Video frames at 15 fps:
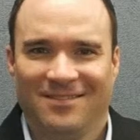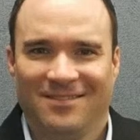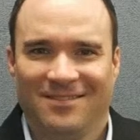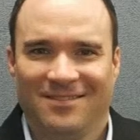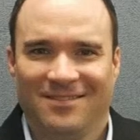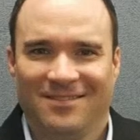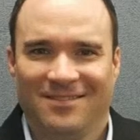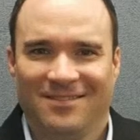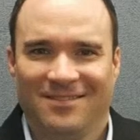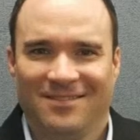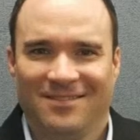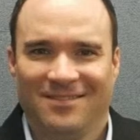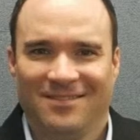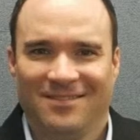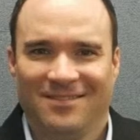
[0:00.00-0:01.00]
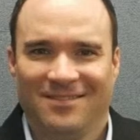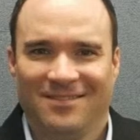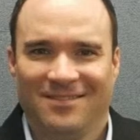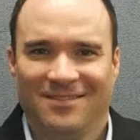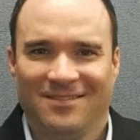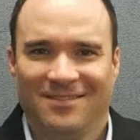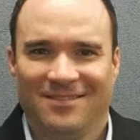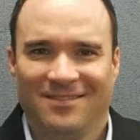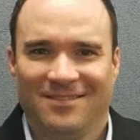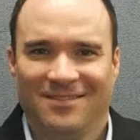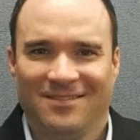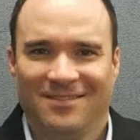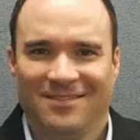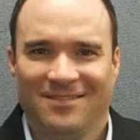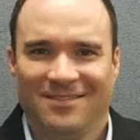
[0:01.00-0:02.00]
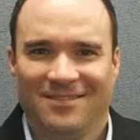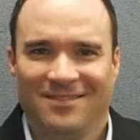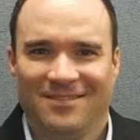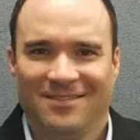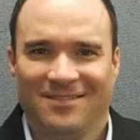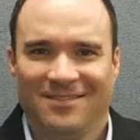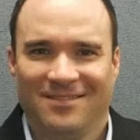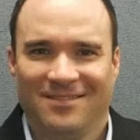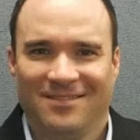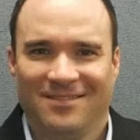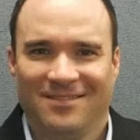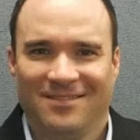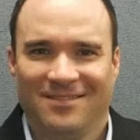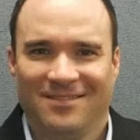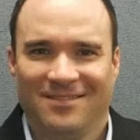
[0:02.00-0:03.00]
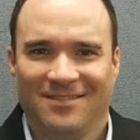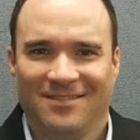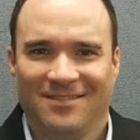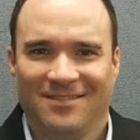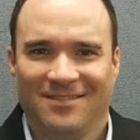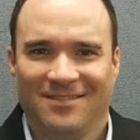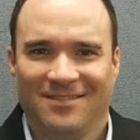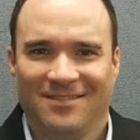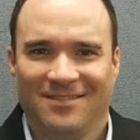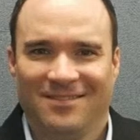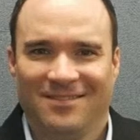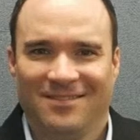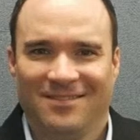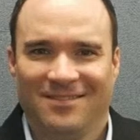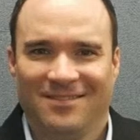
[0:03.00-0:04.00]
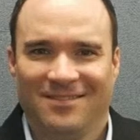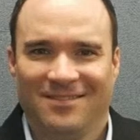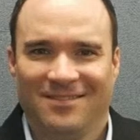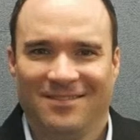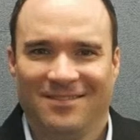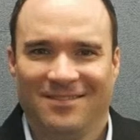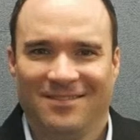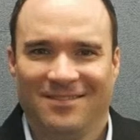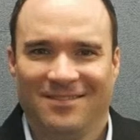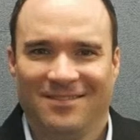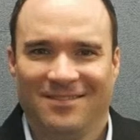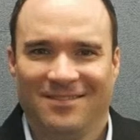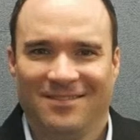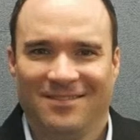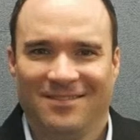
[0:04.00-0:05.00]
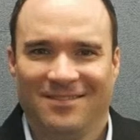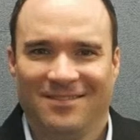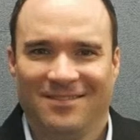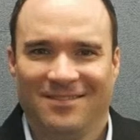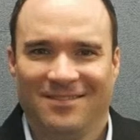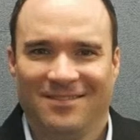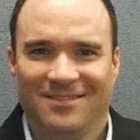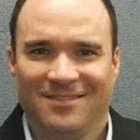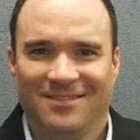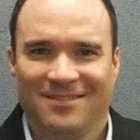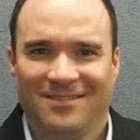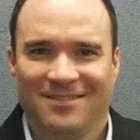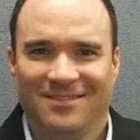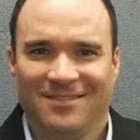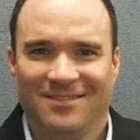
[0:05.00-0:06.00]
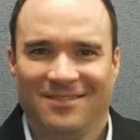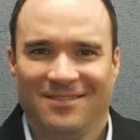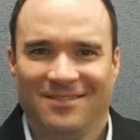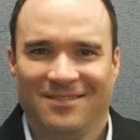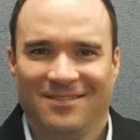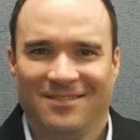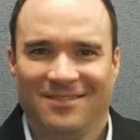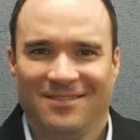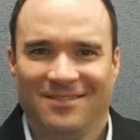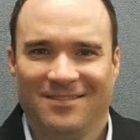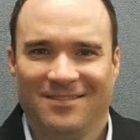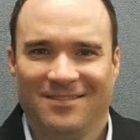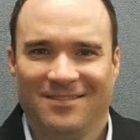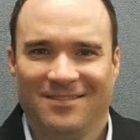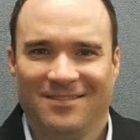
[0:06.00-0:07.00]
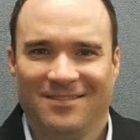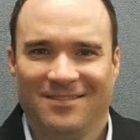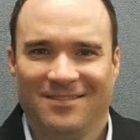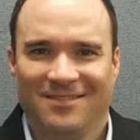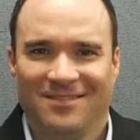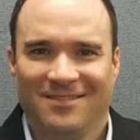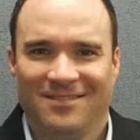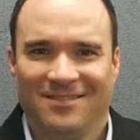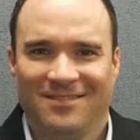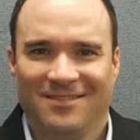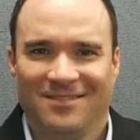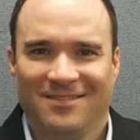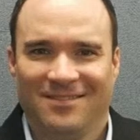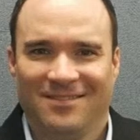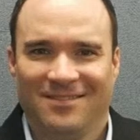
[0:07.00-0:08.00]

This is a still picture; no speech is visible.